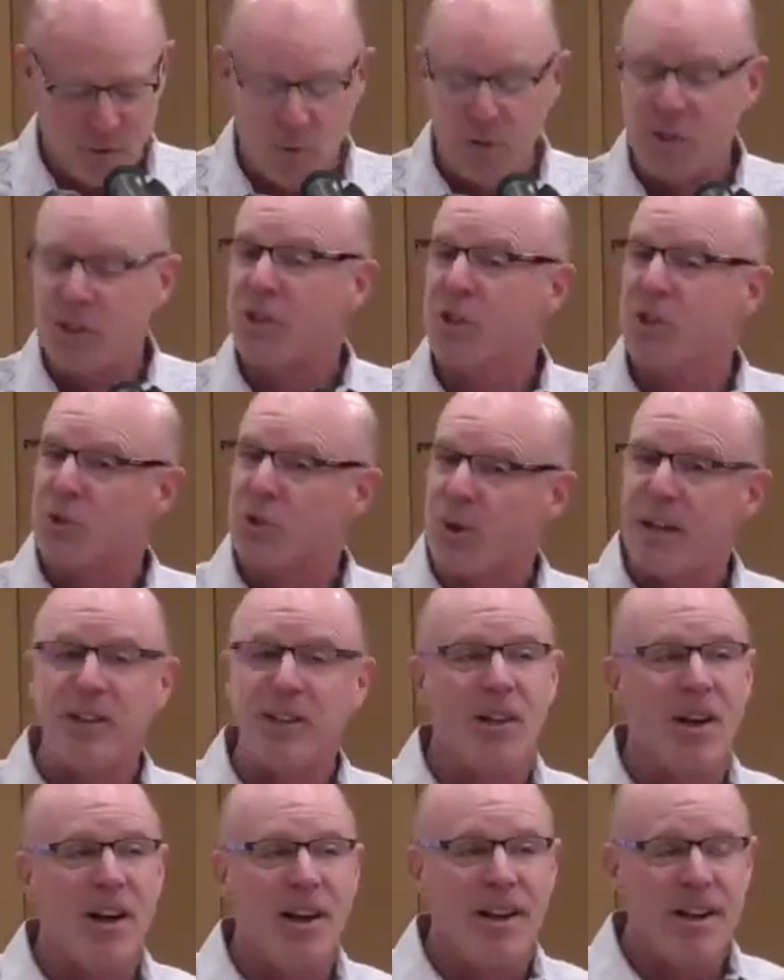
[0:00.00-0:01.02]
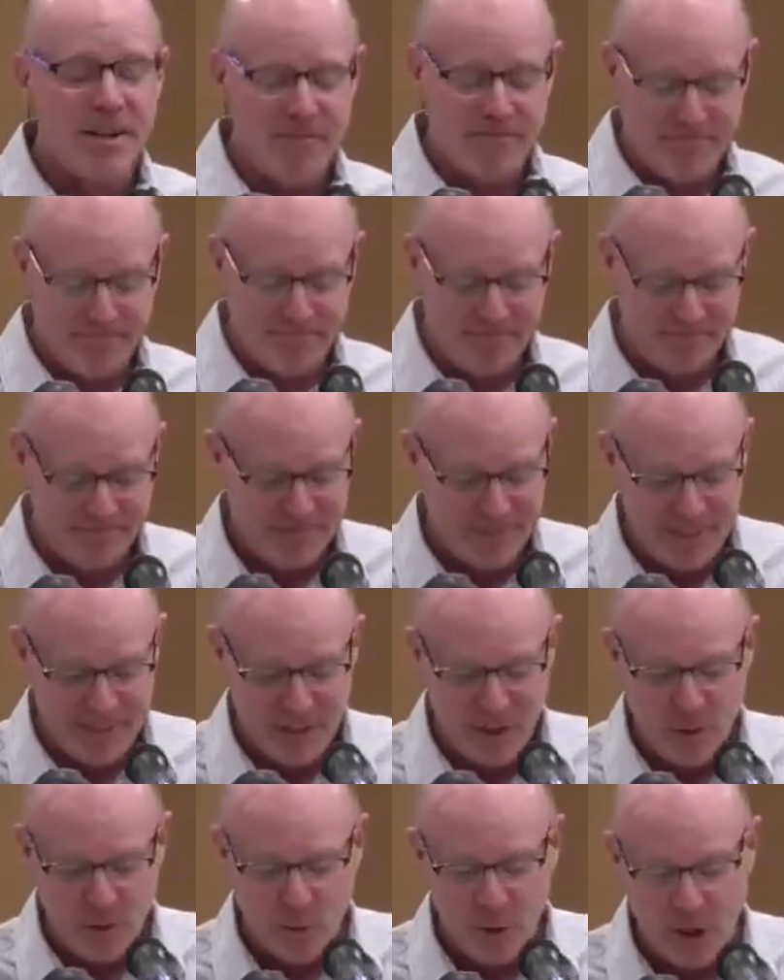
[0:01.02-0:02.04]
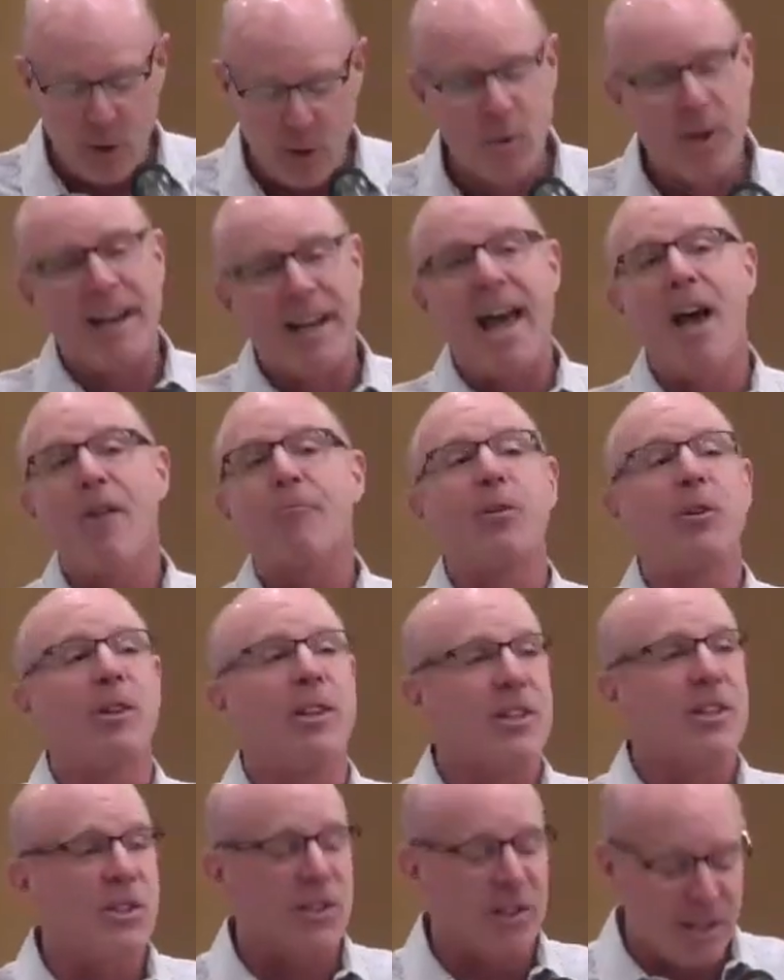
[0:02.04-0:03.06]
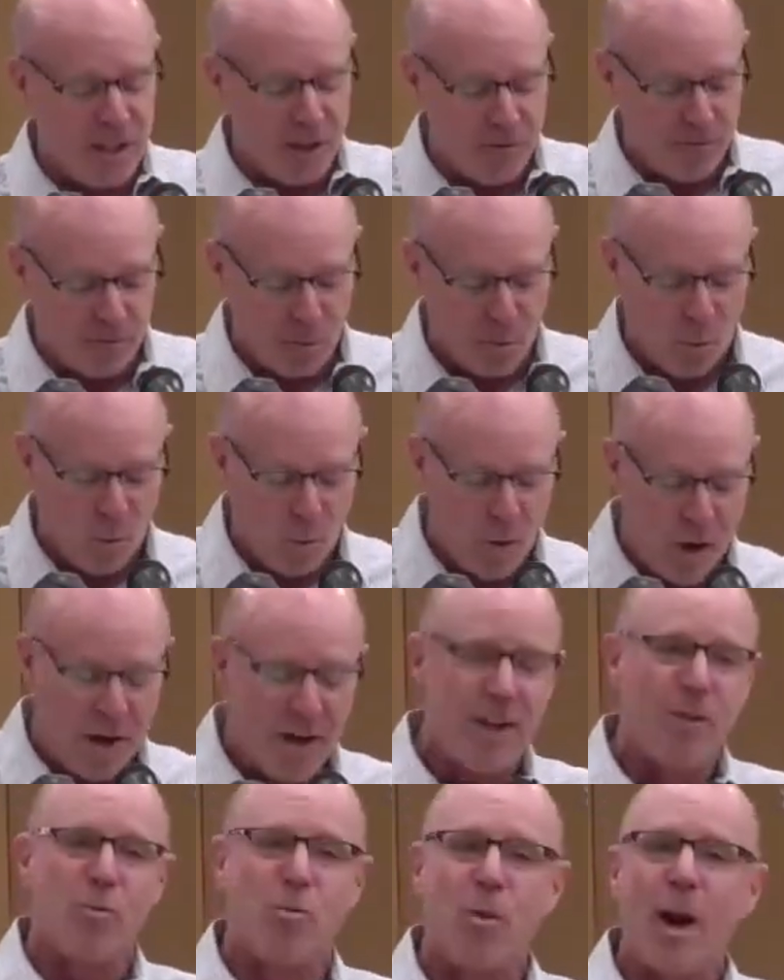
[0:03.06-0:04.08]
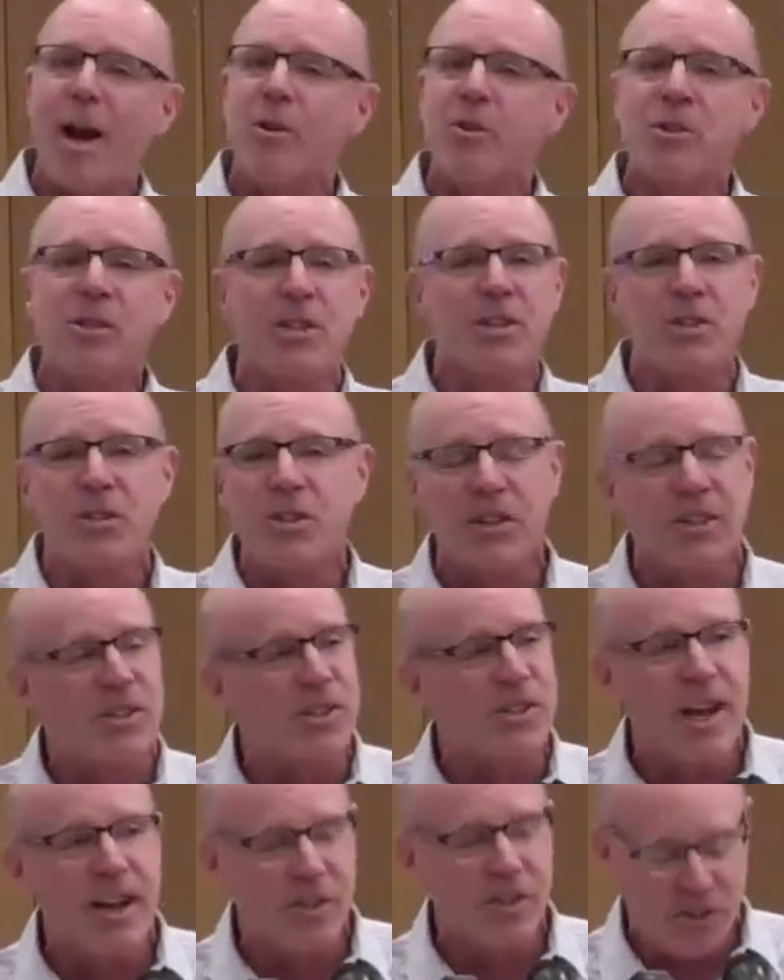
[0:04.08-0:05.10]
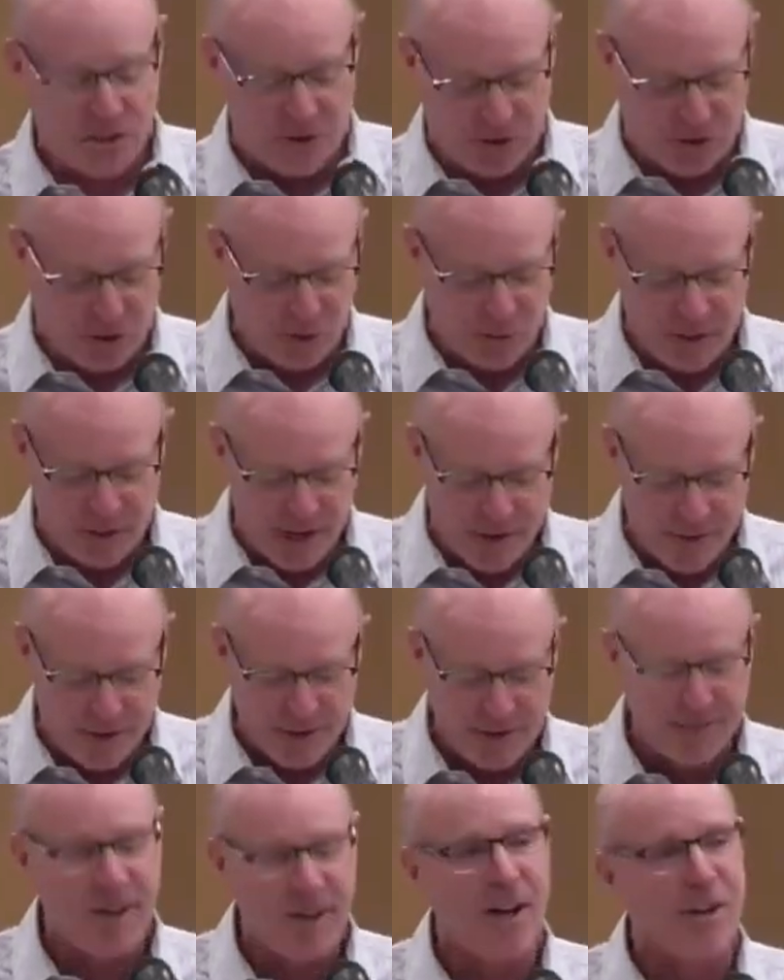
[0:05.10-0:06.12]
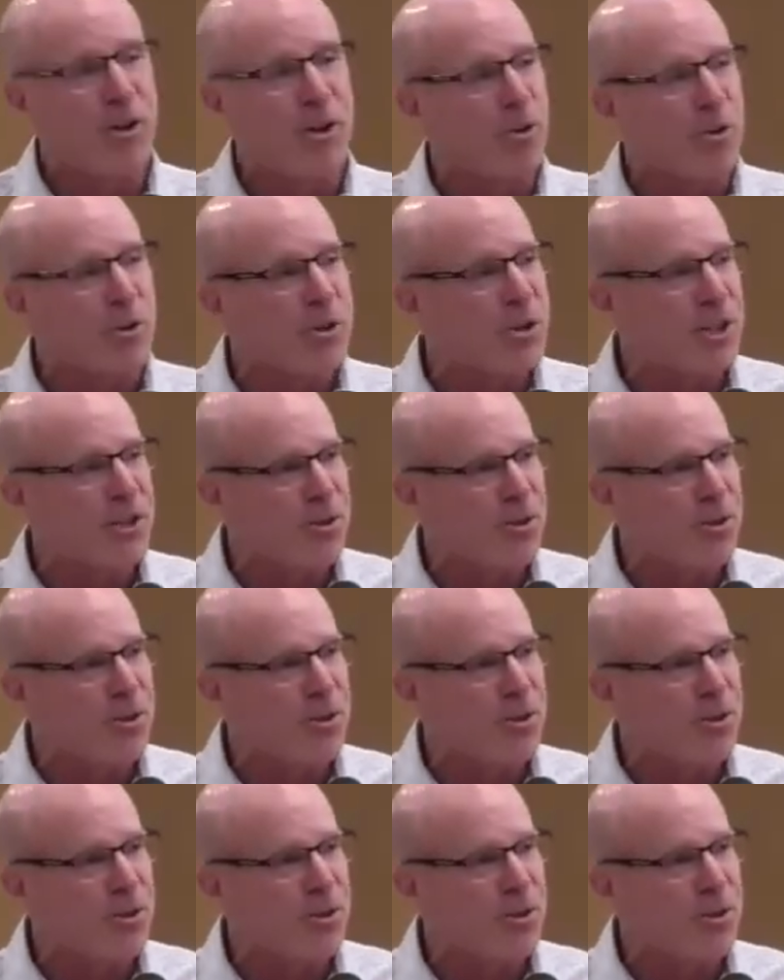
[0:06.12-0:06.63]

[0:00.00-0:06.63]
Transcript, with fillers: Was it a straight line where you went effortlessly from one rousing success to another on cruise